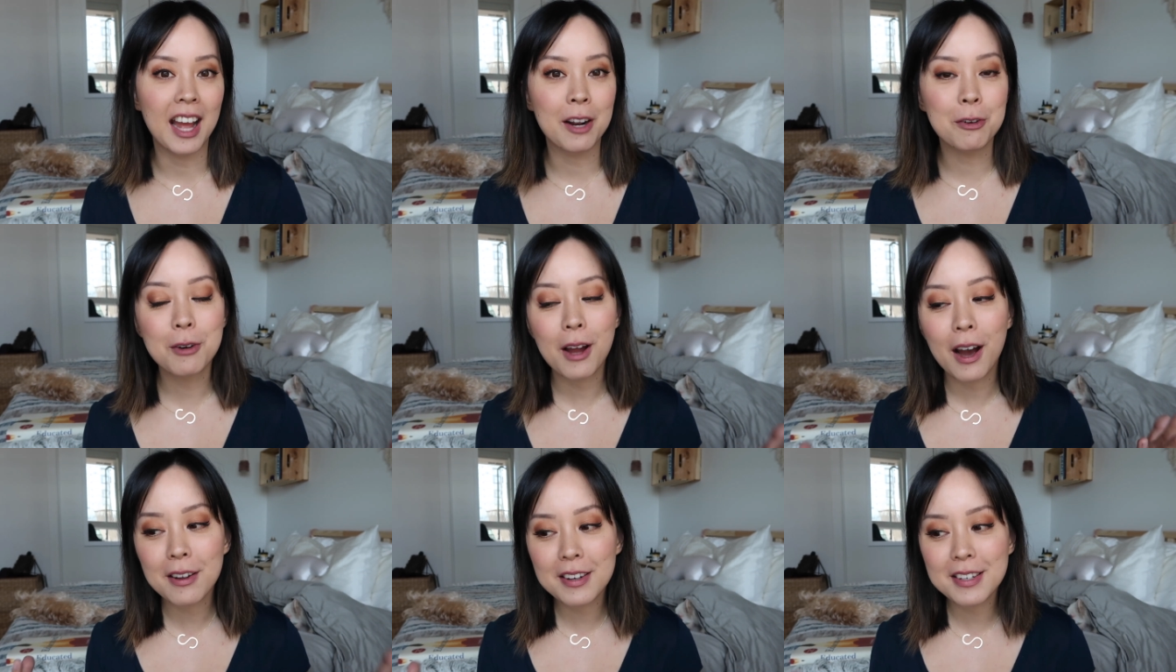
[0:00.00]
I
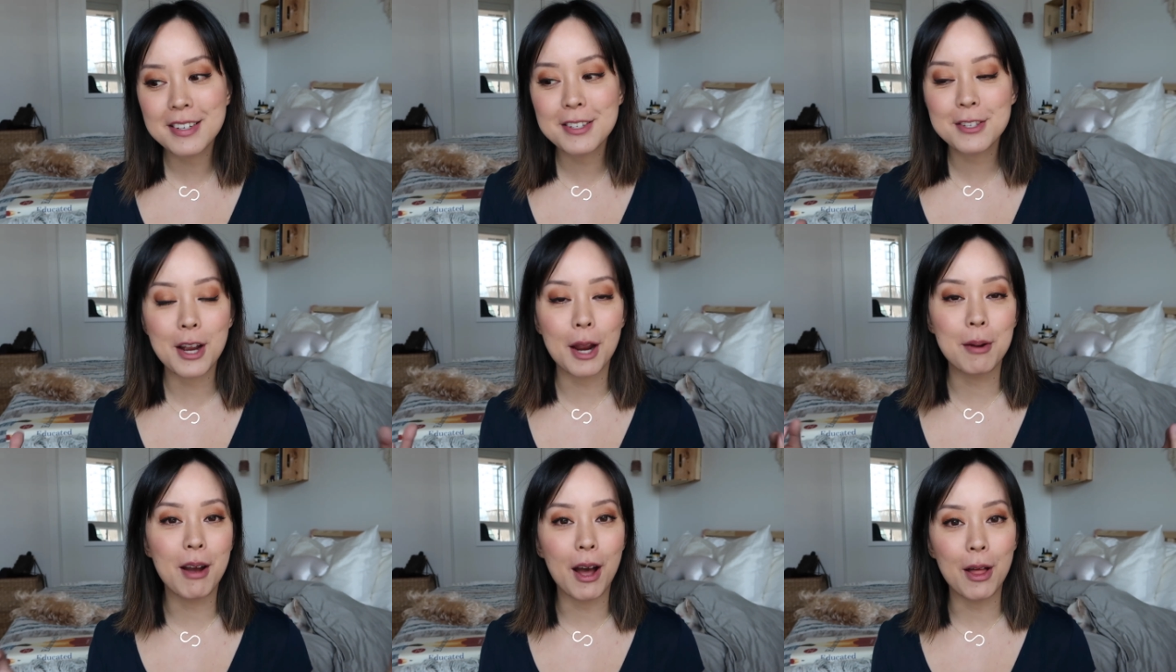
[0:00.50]
don't know how to
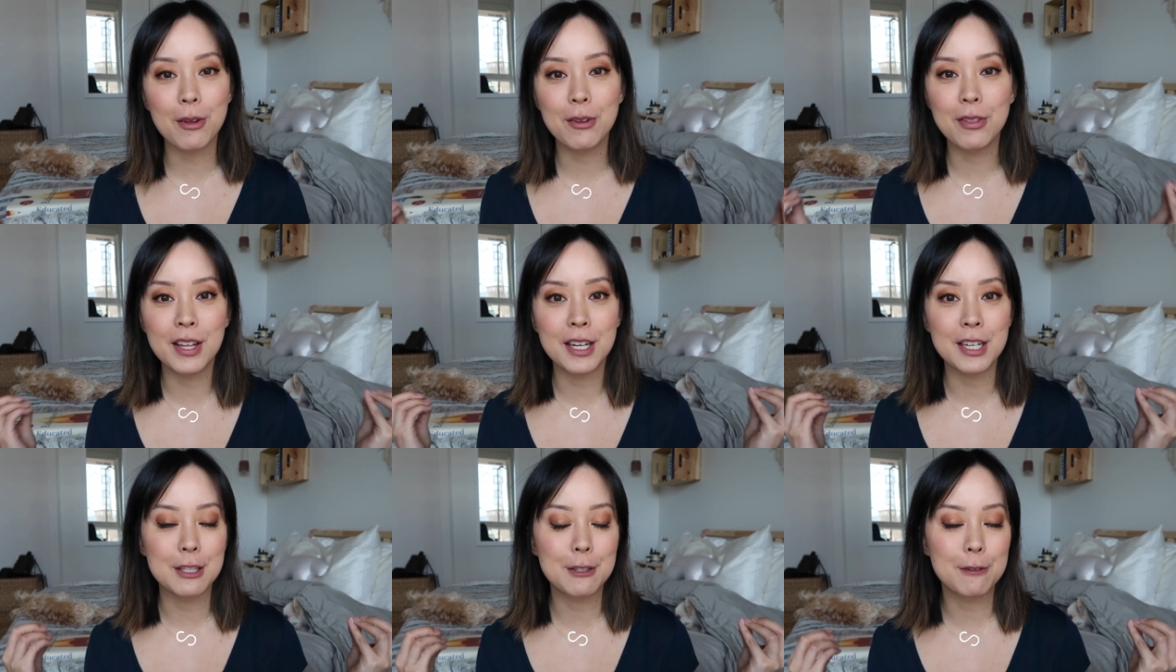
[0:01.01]
describe it other
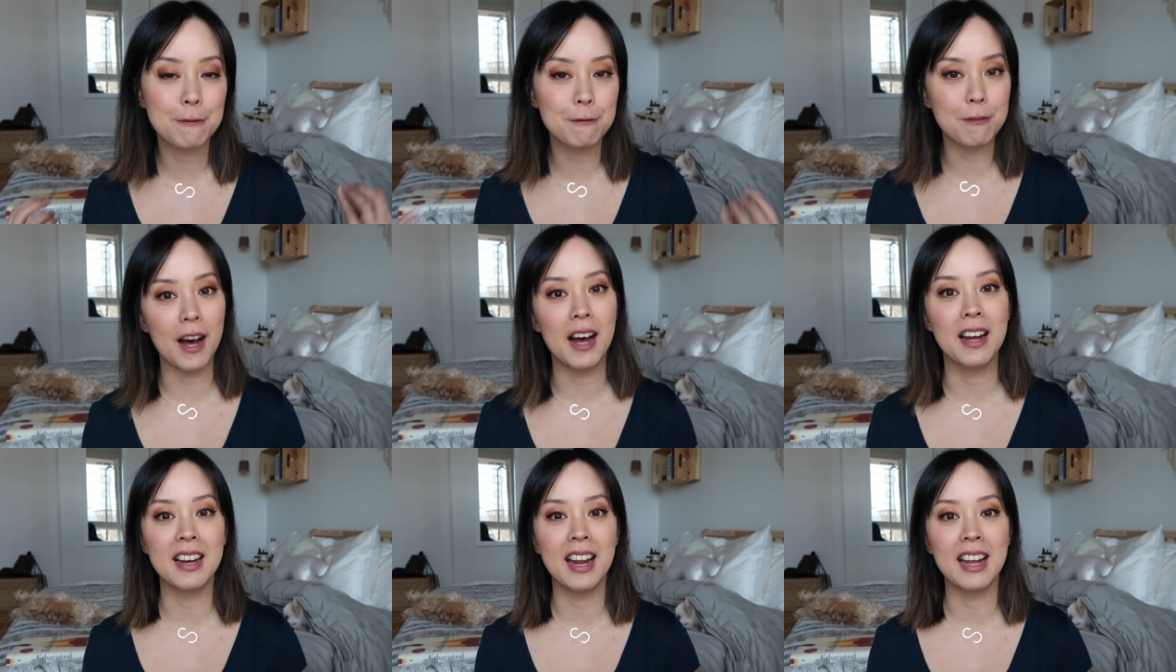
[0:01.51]
than it's
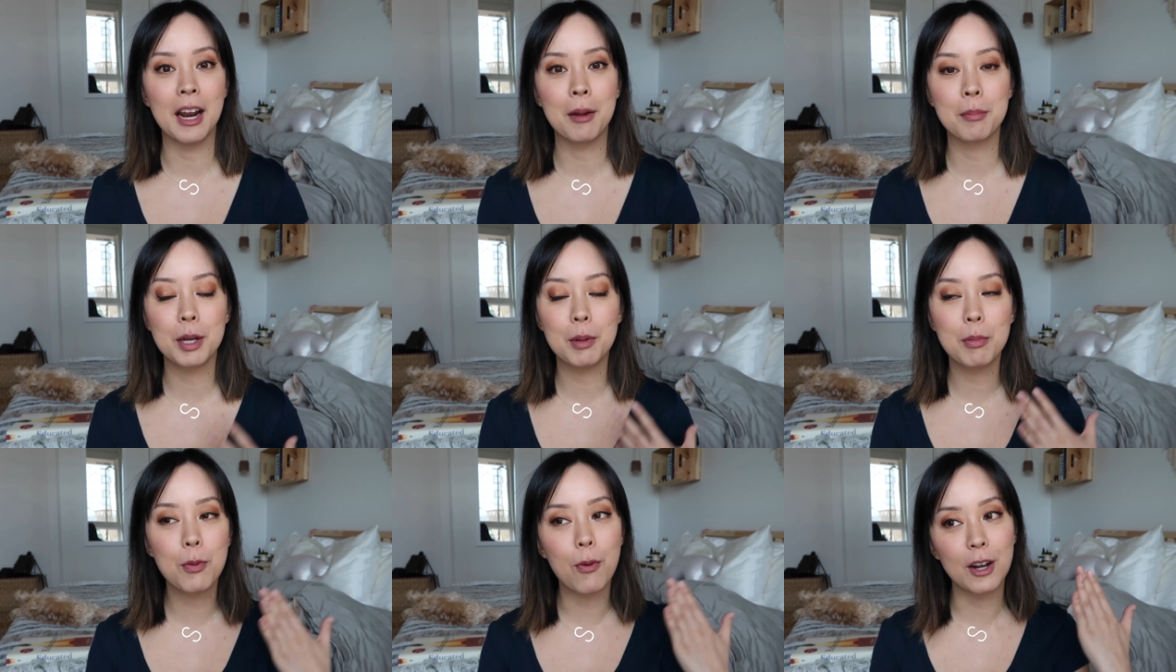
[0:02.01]
fun, and I'm
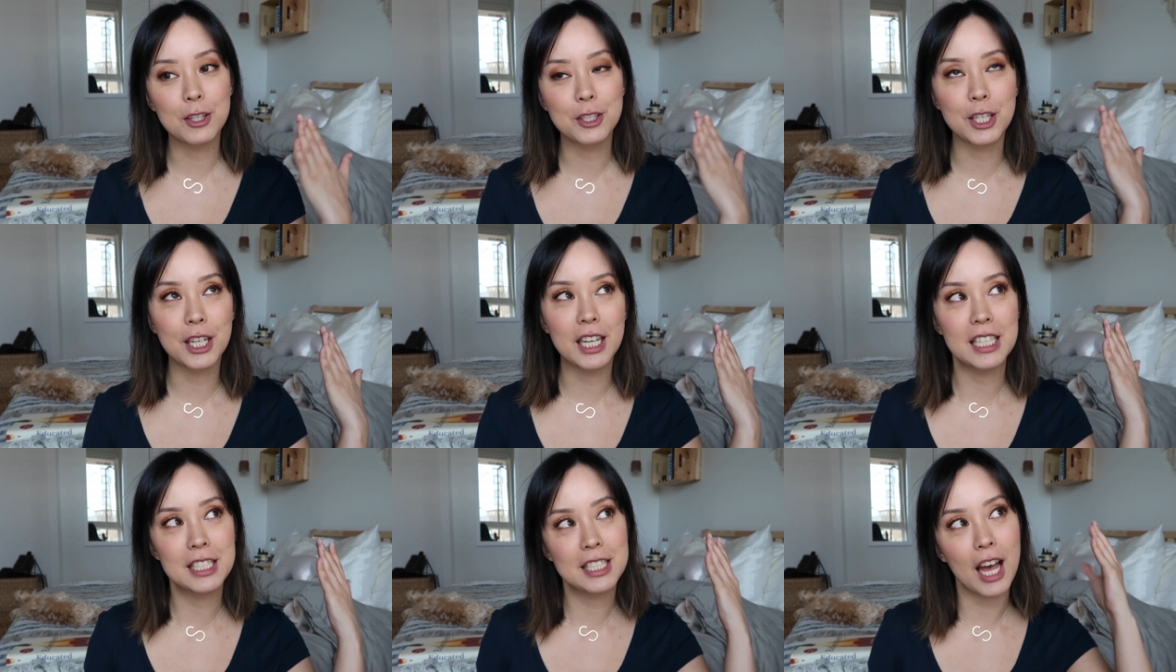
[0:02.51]
gonna be
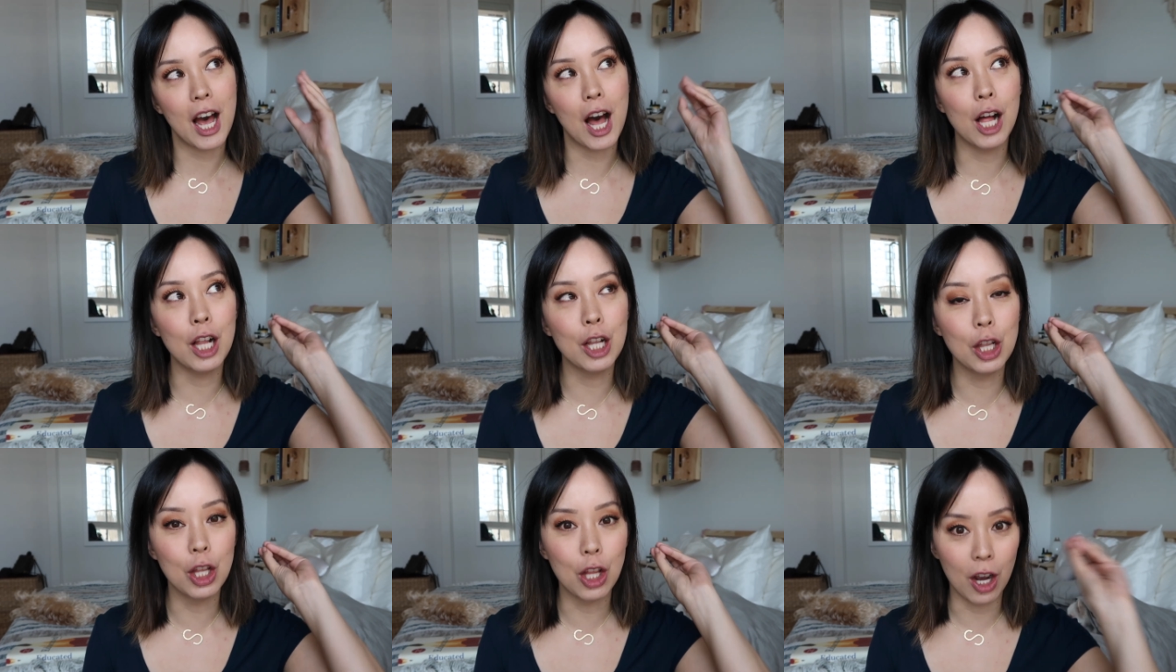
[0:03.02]
watching it
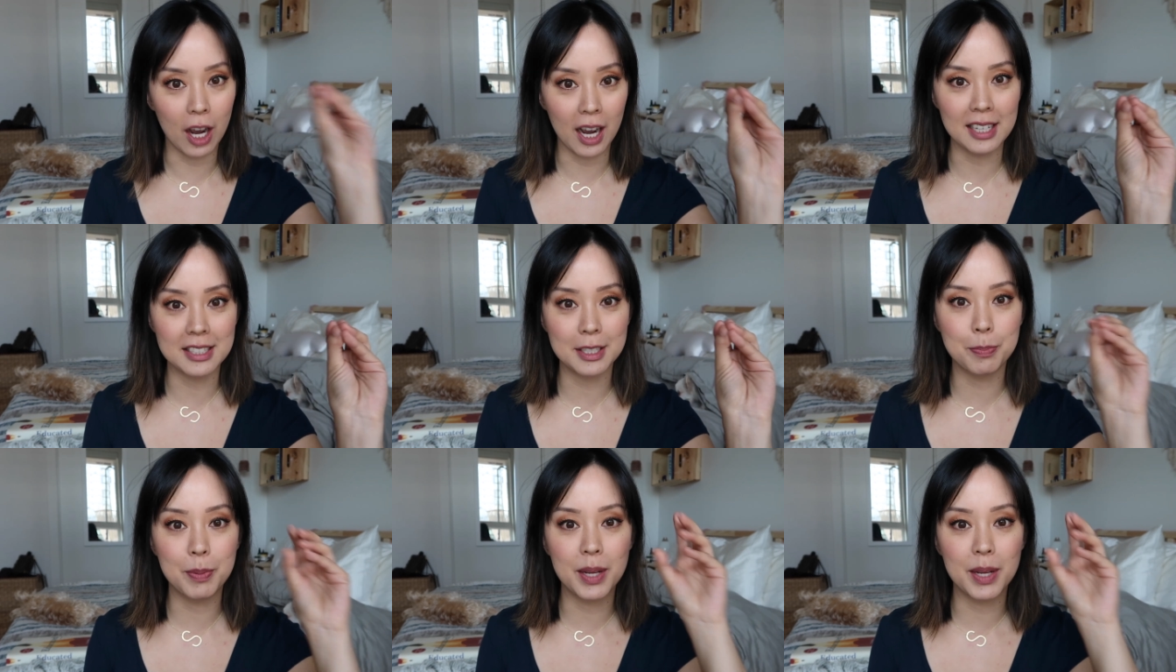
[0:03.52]
a lot